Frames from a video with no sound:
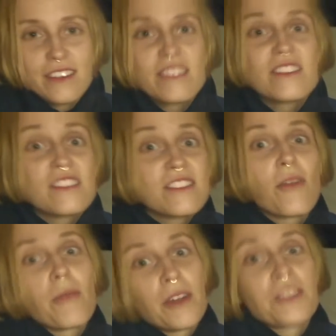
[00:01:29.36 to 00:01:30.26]

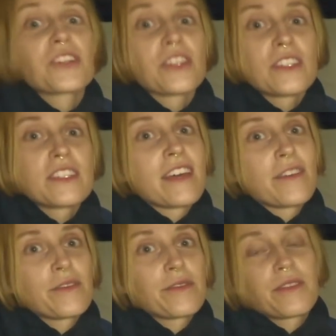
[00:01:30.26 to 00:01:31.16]
so much good
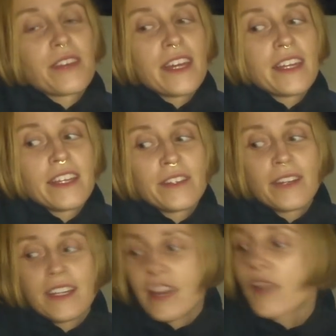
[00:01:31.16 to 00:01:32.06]
stuff in here
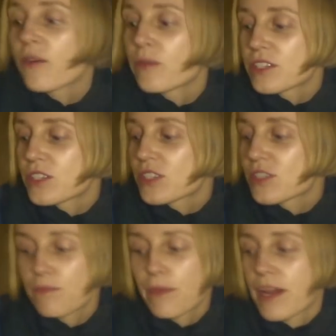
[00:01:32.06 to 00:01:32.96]
right now,
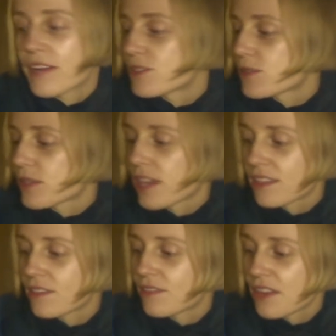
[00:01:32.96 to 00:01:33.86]
which pairs
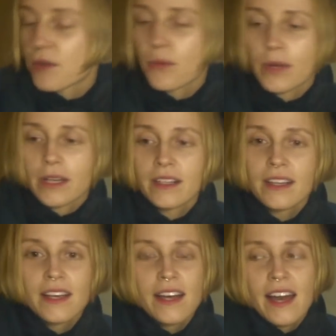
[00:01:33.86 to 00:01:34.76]
together very well.
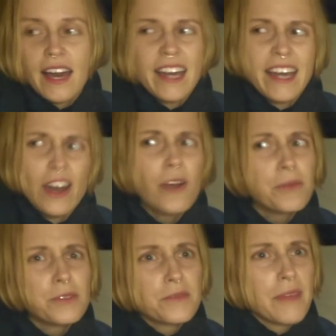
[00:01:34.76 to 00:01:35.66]
And I hope
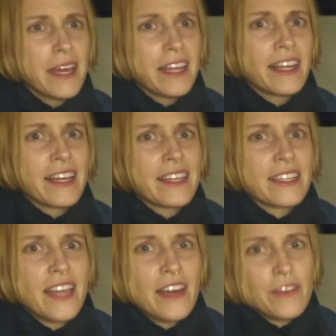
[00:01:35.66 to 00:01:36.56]
to make like
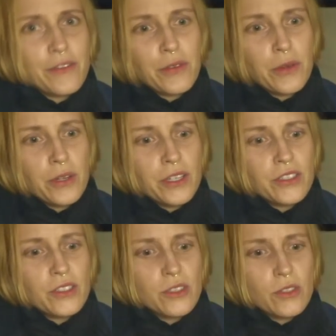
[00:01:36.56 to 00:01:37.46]
enough for
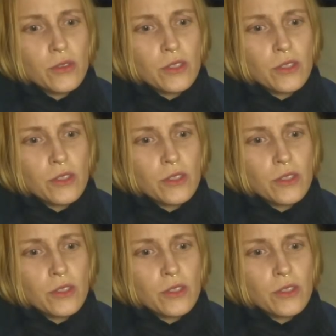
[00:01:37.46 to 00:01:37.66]
2